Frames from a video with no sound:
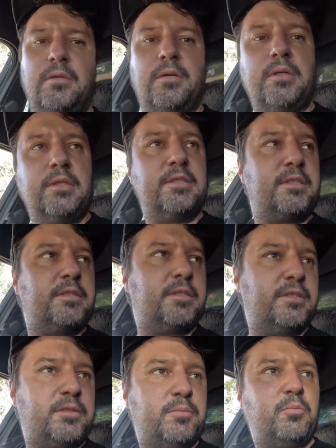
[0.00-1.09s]
well this is
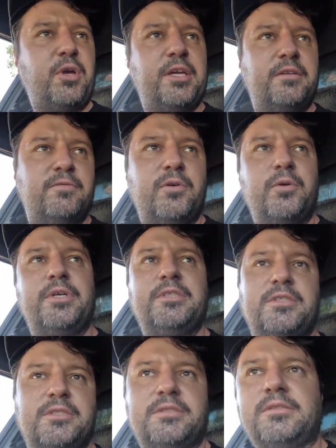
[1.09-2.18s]
his maiden voyage.